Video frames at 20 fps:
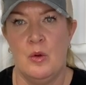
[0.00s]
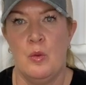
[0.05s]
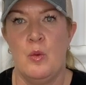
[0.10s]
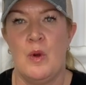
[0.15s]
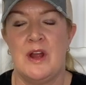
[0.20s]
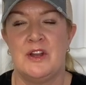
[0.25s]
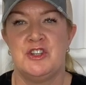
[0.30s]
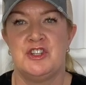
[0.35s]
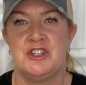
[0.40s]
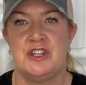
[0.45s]

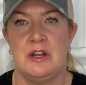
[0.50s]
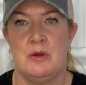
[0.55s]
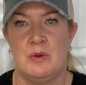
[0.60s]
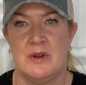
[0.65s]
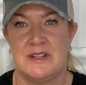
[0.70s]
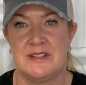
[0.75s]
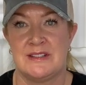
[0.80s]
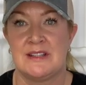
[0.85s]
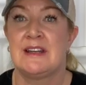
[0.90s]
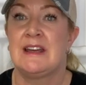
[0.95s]
when she
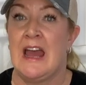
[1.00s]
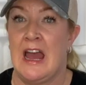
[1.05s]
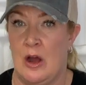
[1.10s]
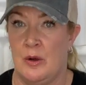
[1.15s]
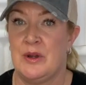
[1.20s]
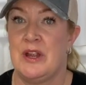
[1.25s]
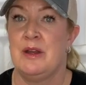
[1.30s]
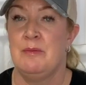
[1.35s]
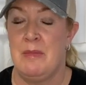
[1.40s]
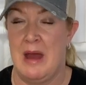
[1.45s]
was
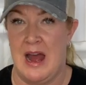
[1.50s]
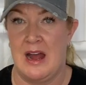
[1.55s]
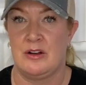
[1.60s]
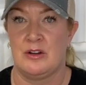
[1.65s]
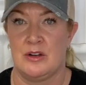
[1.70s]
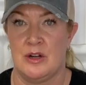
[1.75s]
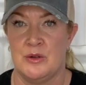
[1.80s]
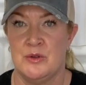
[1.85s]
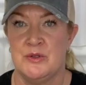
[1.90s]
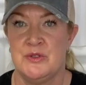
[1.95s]
counting
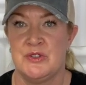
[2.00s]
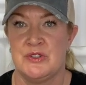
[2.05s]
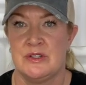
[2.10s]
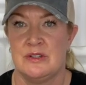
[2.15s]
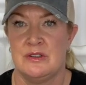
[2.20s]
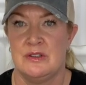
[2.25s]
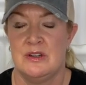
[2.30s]
macros.